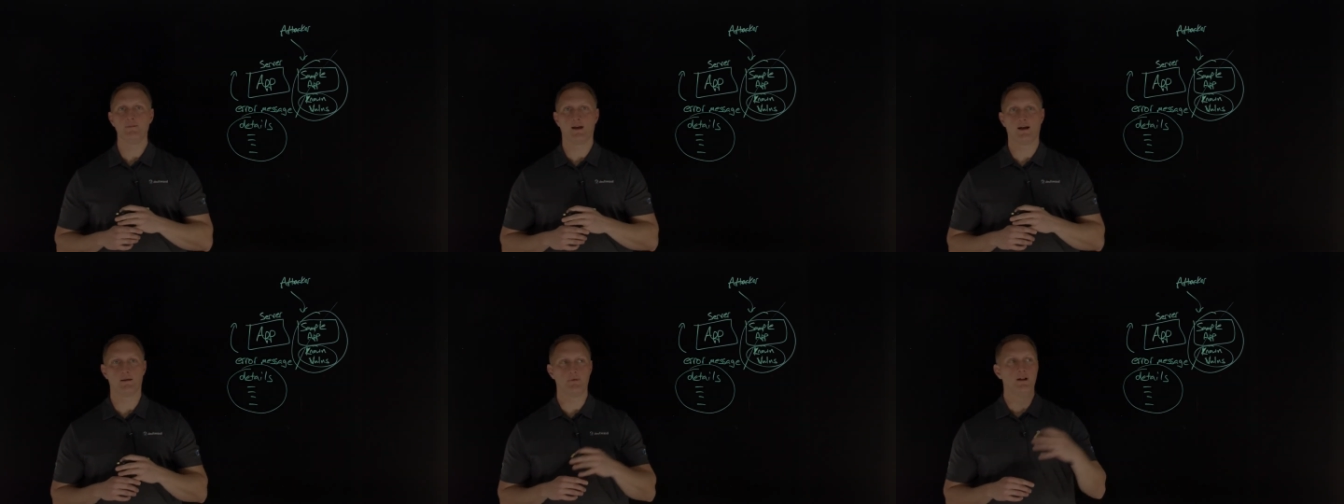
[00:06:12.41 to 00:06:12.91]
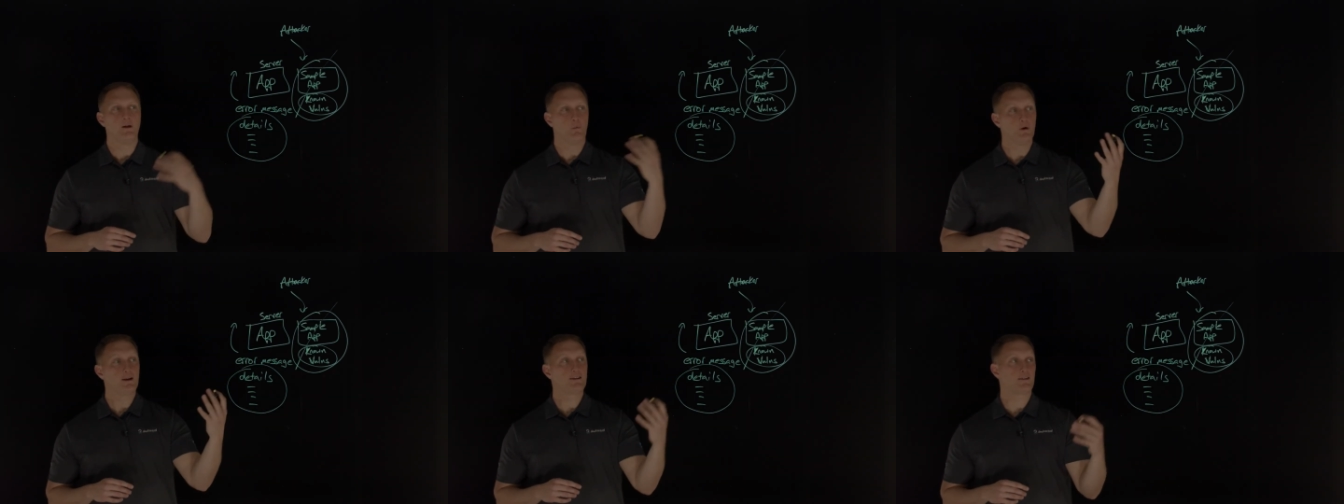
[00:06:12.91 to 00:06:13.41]
Um,
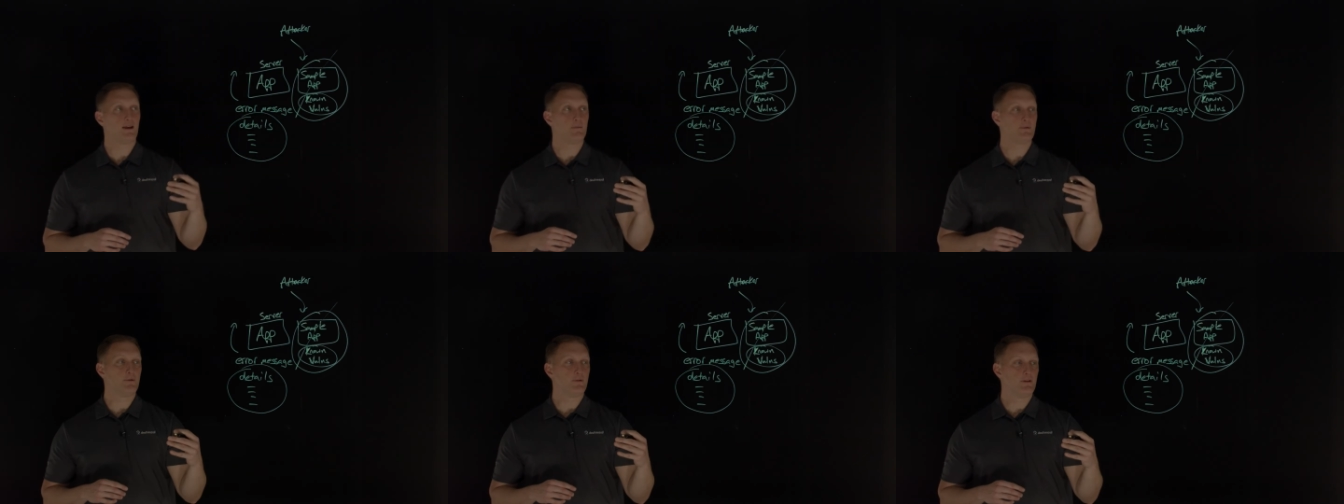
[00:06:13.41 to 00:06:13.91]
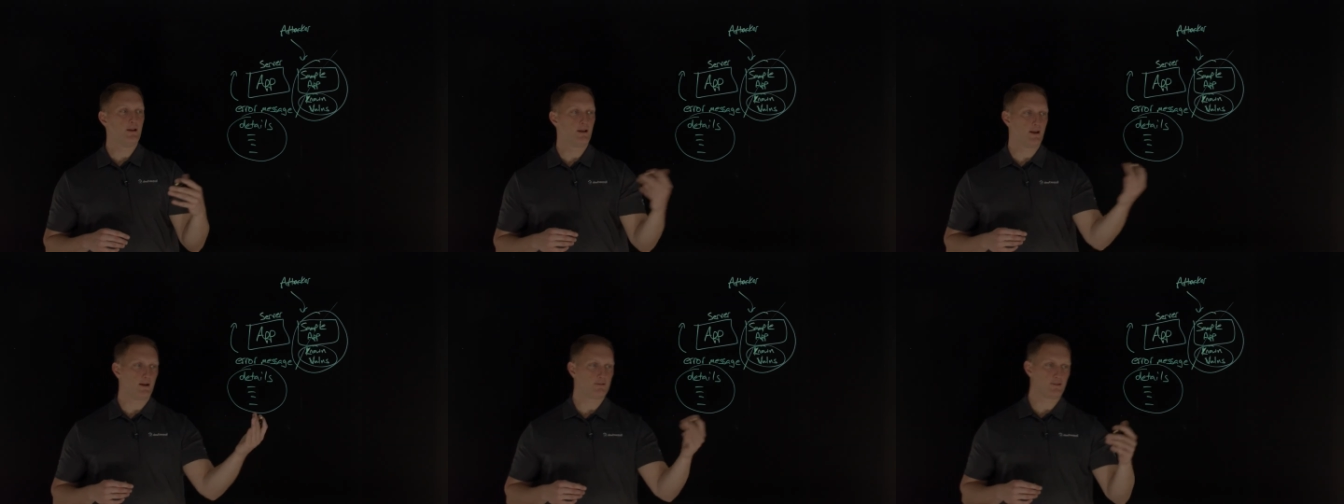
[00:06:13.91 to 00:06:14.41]
one example,
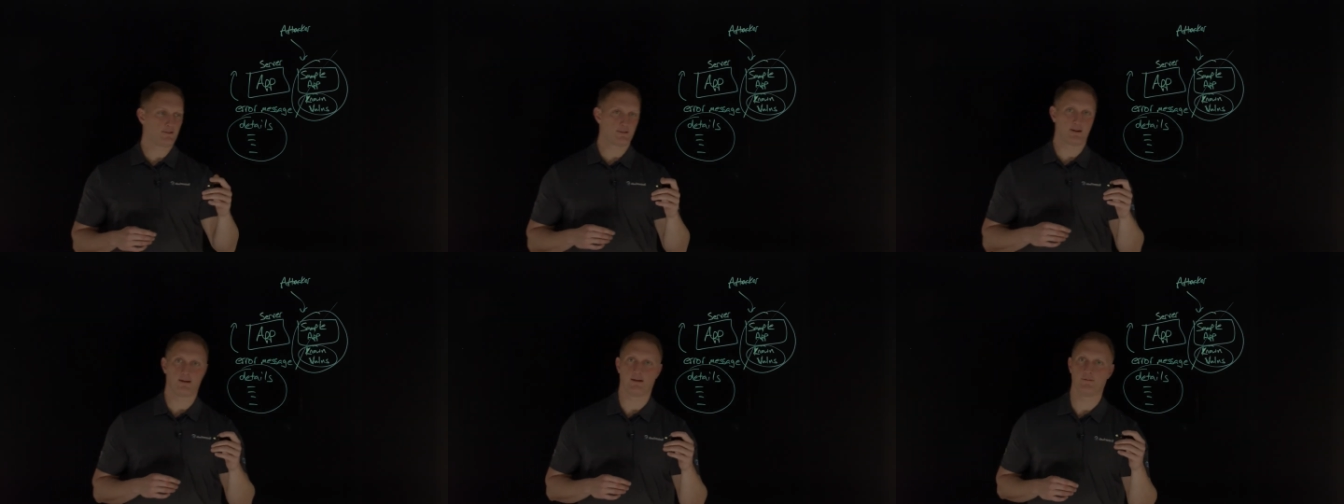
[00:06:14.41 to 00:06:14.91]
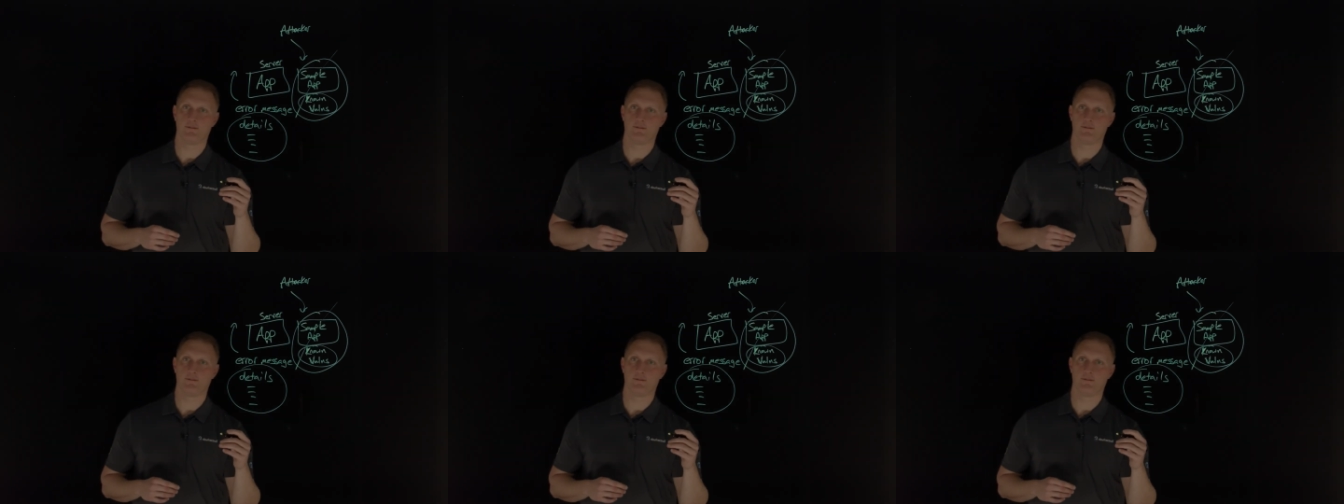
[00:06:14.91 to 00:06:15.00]
and I'll just, uh,